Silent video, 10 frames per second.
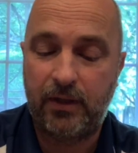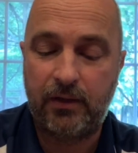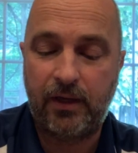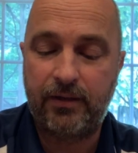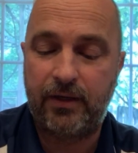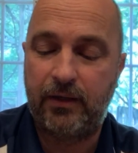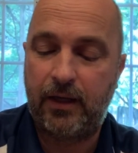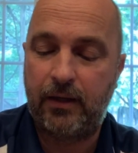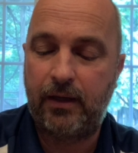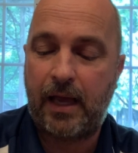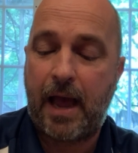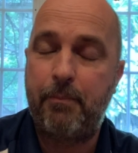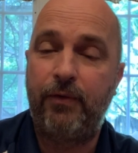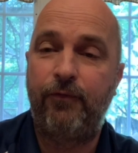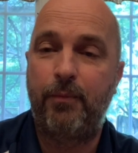Nothing
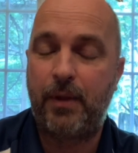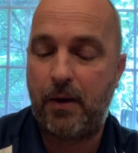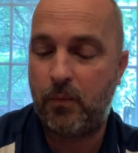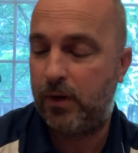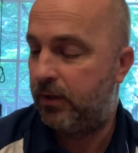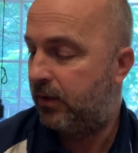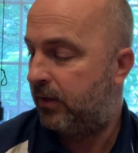happened from that one.